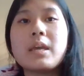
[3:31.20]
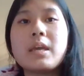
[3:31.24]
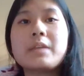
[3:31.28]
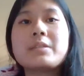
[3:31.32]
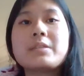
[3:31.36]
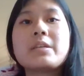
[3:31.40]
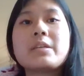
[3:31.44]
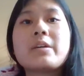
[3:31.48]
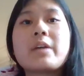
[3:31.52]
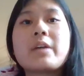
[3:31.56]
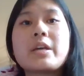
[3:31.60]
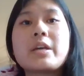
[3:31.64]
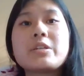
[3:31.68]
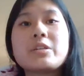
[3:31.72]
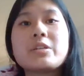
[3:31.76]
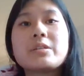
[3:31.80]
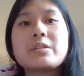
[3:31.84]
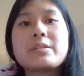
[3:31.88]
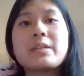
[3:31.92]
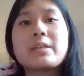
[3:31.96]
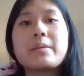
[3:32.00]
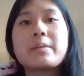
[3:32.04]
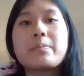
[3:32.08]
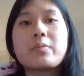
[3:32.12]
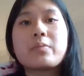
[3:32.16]

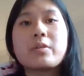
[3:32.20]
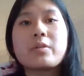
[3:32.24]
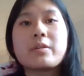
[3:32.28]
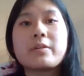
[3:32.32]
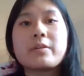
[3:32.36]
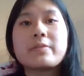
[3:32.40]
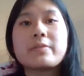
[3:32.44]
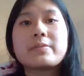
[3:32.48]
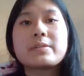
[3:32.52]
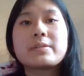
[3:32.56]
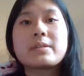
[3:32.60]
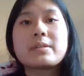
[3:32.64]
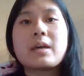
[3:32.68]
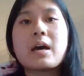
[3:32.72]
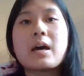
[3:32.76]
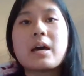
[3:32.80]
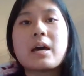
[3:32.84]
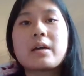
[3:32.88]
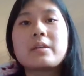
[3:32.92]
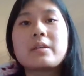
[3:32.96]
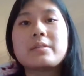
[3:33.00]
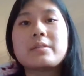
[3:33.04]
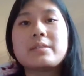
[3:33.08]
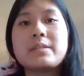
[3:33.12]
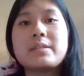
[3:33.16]
Integrations and proofs are
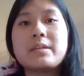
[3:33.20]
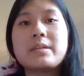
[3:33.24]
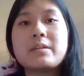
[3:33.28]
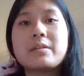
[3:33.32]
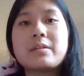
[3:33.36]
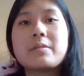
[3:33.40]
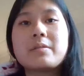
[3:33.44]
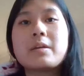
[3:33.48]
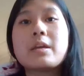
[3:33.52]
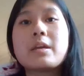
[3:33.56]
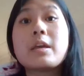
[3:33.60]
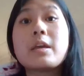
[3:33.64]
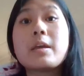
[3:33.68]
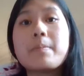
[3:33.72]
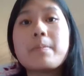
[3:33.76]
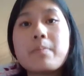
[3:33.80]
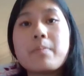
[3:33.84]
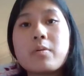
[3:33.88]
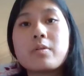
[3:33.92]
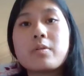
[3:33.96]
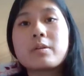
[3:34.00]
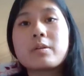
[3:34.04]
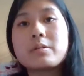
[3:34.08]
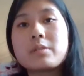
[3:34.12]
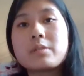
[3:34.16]
considered
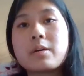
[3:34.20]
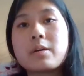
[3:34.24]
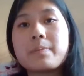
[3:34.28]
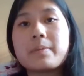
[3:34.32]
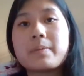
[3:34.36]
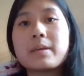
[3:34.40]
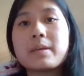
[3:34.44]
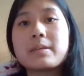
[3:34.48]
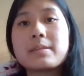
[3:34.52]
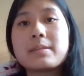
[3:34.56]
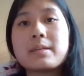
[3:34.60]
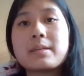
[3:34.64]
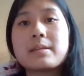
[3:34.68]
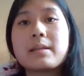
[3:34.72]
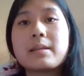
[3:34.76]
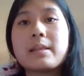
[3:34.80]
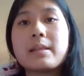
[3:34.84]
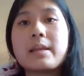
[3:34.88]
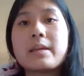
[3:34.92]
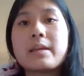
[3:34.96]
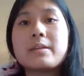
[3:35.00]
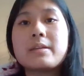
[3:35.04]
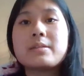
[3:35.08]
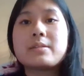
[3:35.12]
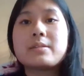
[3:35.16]
important topics in the
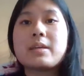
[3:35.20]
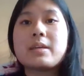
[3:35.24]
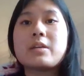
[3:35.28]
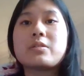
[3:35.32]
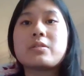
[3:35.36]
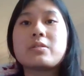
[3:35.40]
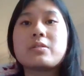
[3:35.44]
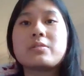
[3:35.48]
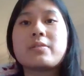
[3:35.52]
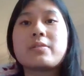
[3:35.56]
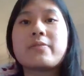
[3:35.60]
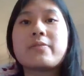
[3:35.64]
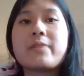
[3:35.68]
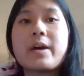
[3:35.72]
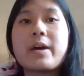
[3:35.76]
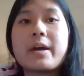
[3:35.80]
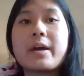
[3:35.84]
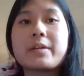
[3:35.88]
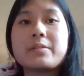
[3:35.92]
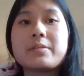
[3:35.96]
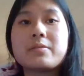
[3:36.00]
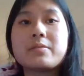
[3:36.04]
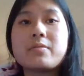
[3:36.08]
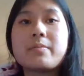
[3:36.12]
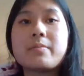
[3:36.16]
later stages of
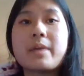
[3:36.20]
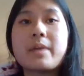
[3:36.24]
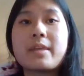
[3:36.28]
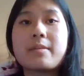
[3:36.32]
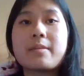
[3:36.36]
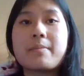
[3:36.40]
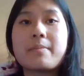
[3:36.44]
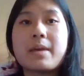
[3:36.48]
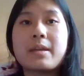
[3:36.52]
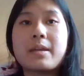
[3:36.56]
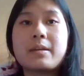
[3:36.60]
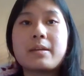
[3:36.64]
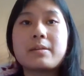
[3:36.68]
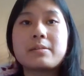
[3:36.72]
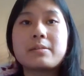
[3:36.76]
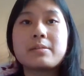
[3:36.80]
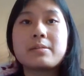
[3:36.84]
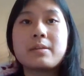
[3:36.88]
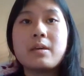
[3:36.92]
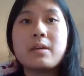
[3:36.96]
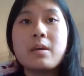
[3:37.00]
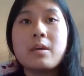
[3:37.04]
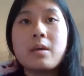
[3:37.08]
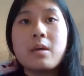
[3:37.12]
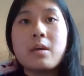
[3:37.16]
high school mathematics.
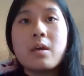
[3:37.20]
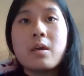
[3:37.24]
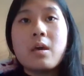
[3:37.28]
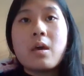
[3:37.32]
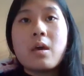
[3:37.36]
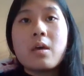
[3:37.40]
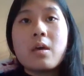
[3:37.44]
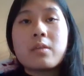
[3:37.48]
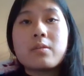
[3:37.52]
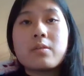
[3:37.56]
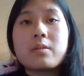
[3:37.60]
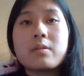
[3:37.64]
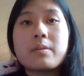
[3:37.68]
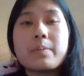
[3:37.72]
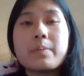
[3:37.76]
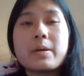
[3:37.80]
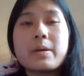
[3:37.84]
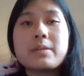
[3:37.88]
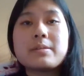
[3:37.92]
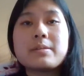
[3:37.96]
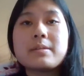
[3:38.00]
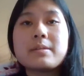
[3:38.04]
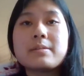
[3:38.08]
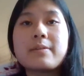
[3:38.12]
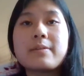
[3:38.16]
Through the
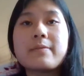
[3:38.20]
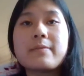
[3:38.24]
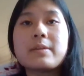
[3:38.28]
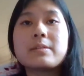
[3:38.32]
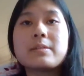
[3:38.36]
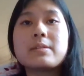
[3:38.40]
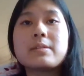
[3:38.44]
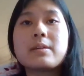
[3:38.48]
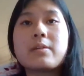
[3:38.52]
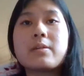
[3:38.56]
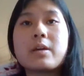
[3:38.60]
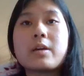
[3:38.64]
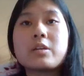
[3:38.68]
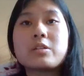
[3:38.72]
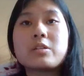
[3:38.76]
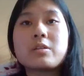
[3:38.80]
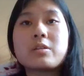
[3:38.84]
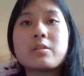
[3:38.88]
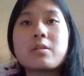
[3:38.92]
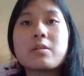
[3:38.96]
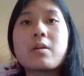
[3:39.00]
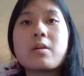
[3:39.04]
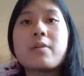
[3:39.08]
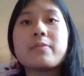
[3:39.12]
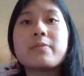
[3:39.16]
process of
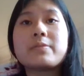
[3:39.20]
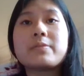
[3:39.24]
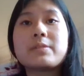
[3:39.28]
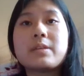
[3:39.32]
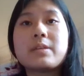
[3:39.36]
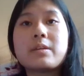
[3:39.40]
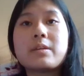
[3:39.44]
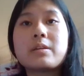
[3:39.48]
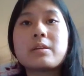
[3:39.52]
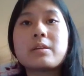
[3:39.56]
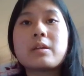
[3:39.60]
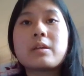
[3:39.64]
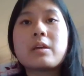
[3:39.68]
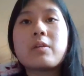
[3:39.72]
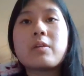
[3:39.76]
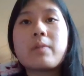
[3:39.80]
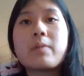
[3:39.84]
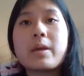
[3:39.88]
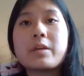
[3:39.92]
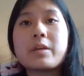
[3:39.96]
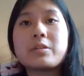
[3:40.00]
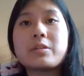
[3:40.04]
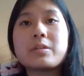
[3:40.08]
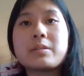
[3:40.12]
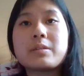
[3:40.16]
integration of certain
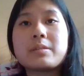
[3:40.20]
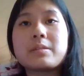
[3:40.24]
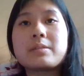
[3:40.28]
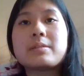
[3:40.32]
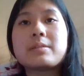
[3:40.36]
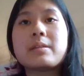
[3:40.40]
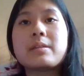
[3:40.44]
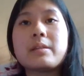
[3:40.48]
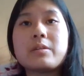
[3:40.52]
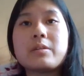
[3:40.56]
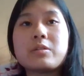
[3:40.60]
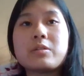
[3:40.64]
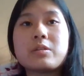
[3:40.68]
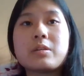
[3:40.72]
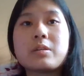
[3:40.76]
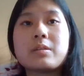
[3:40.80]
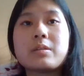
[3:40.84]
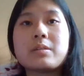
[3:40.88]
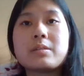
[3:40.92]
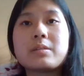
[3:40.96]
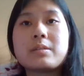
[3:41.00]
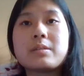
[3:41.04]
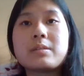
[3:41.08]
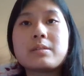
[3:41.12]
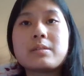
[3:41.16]
equations,
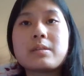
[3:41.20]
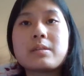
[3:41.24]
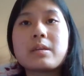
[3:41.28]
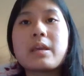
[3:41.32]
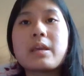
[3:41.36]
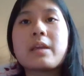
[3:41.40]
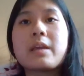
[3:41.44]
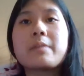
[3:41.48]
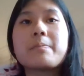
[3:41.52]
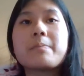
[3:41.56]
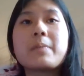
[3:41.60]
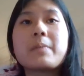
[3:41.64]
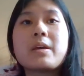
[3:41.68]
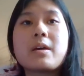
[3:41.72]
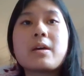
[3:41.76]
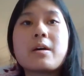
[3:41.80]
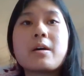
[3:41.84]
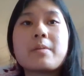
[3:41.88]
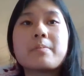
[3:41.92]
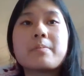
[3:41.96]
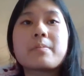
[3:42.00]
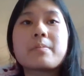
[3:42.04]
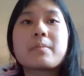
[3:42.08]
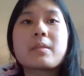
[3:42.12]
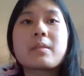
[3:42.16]
solutions can
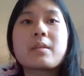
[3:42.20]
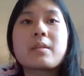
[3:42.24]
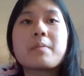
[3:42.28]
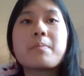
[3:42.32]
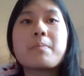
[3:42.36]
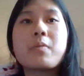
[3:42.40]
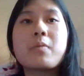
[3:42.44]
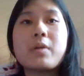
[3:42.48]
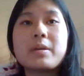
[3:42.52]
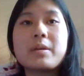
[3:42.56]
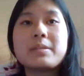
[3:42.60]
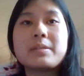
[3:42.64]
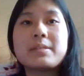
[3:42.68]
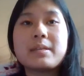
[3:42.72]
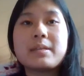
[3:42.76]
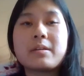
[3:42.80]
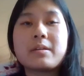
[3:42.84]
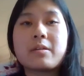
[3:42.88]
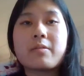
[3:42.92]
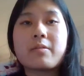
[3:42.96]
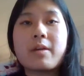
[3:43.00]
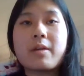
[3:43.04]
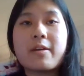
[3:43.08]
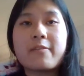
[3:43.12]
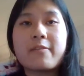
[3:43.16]
become points in
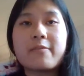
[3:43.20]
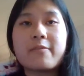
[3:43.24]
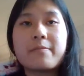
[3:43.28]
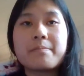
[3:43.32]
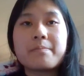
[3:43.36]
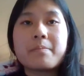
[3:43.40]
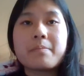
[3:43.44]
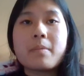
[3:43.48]
a graph.